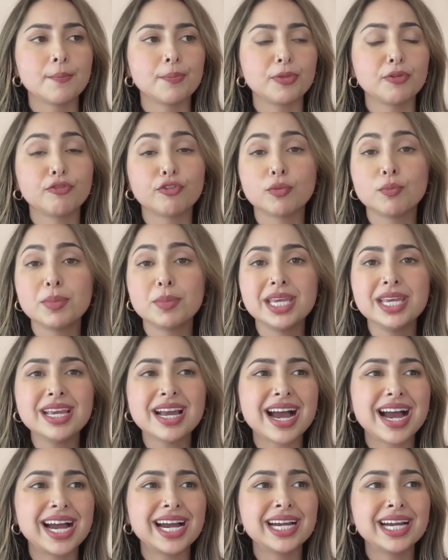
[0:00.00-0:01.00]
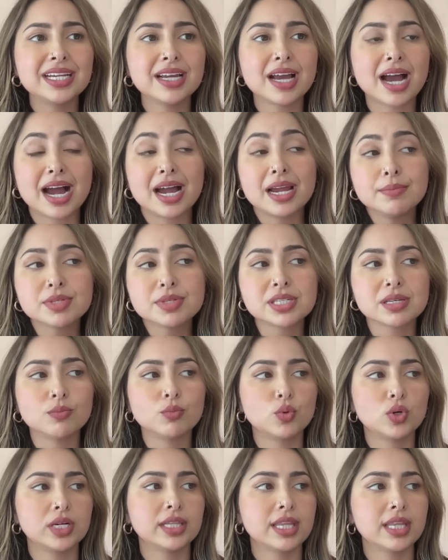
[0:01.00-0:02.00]
For me, I I'm
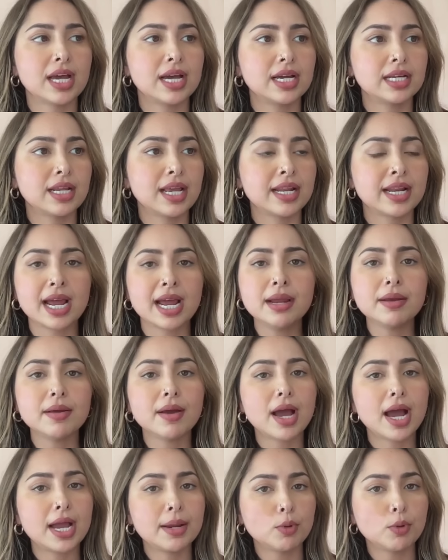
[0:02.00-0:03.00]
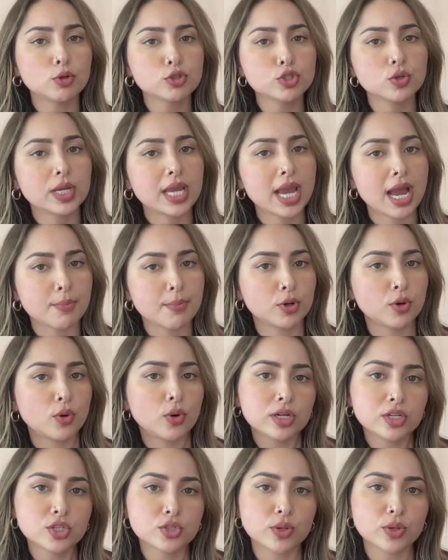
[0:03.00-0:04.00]
someone that and I I'm also a Capricorn,
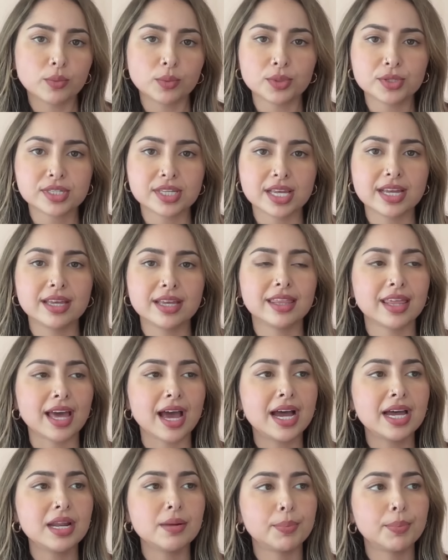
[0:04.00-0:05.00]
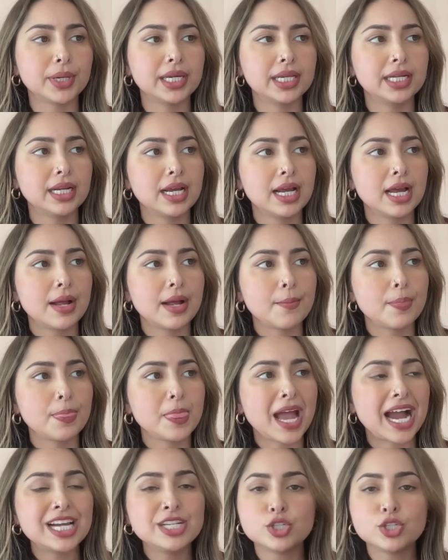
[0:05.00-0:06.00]
so I will say that, but
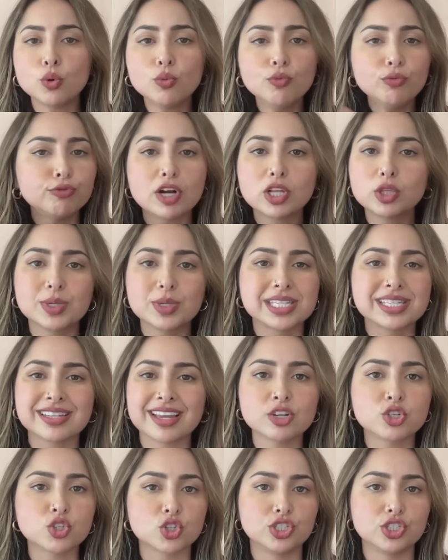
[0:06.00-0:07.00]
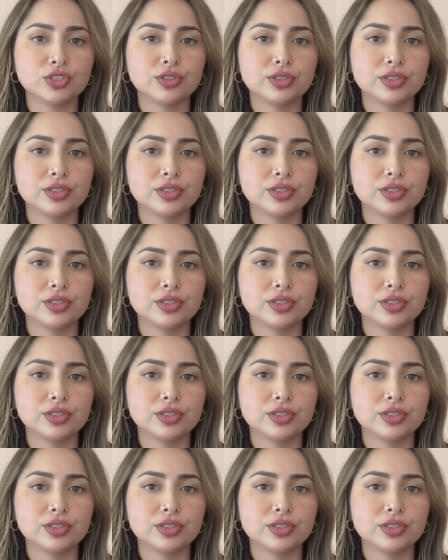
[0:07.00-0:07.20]
I don't follow a schedule.